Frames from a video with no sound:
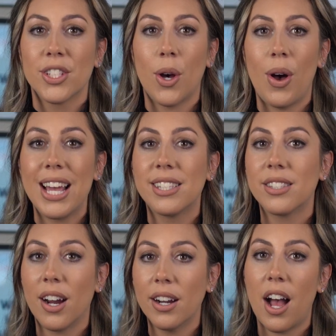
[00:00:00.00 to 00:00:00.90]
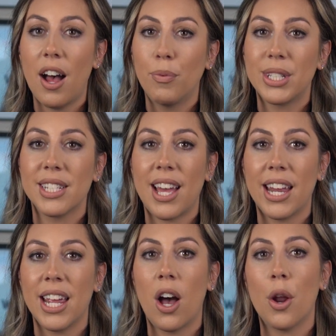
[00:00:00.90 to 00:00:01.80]
So I start off with
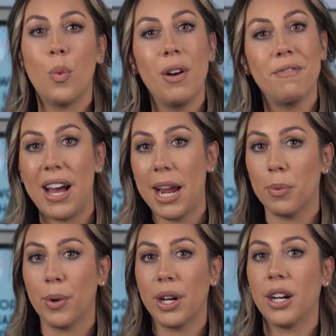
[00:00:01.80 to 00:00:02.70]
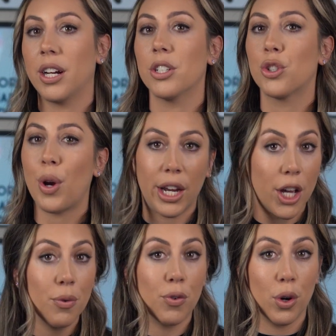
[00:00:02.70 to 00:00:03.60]
deciding on what vibe we're trying to
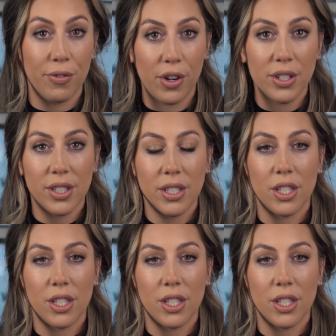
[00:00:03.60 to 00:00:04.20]
go for first.